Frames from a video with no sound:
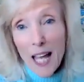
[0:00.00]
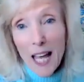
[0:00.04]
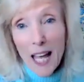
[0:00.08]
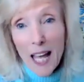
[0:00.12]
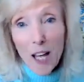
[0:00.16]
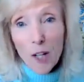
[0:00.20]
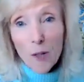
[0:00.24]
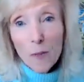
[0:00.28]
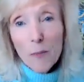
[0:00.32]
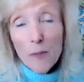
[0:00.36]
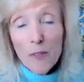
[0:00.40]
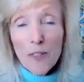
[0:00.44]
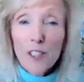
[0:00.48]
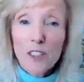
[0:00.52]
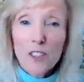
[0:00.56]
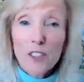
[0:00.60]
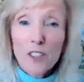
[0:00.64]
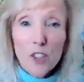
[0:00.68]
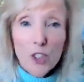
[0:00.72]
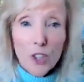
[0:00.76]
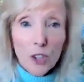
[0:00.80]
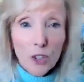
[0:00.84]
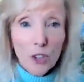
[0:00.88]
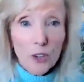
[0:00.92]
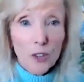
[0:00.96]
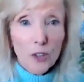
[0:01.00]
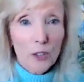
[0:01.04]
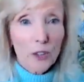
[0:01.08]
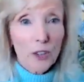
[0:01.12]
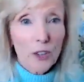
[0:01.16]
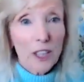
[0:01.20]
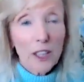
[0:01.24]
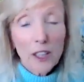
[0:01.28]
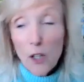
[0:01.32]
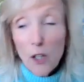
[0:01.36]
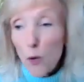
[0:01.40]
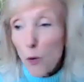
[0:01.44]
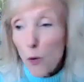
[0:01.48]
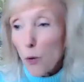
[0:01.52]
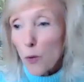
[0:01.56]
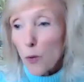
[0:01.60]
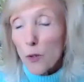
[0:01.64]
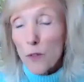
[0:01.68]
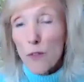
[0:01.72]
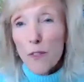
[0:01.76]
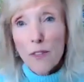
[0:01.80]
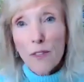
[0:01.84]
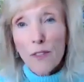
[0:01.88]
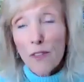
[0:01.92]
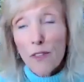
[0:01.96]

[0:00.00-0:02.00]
help the children or